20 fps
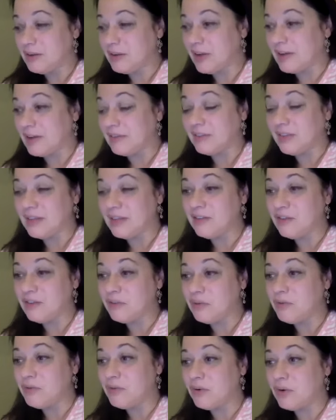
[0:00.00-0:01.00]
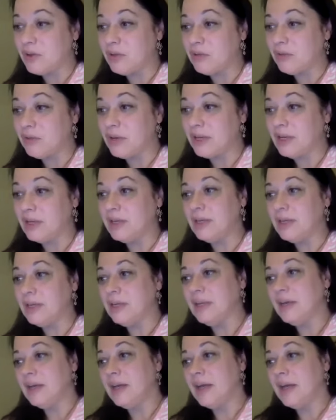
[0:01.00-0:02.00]
Okay, lesson 343.
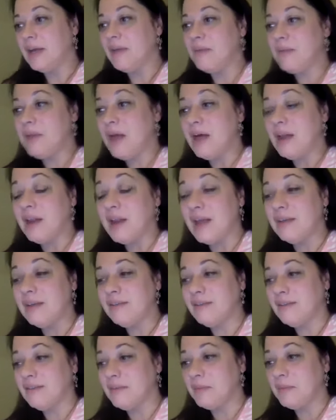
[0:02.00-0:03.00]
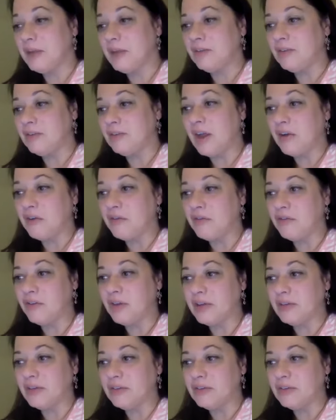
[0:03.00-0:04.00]
I am not asked to make a
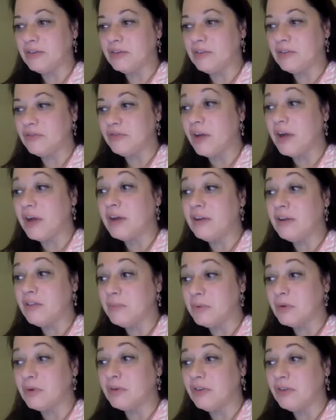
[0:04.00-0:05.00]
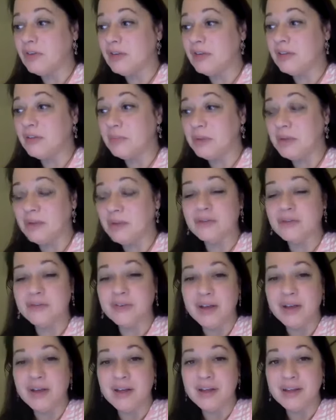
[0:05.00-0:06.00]
sacrifice to find the mercy and the peace of
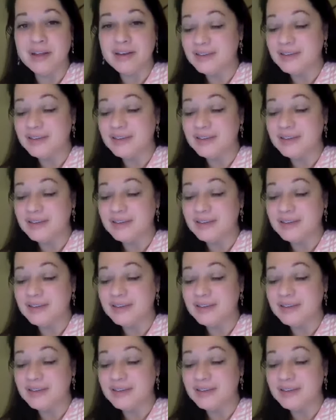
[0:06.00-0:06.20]
God.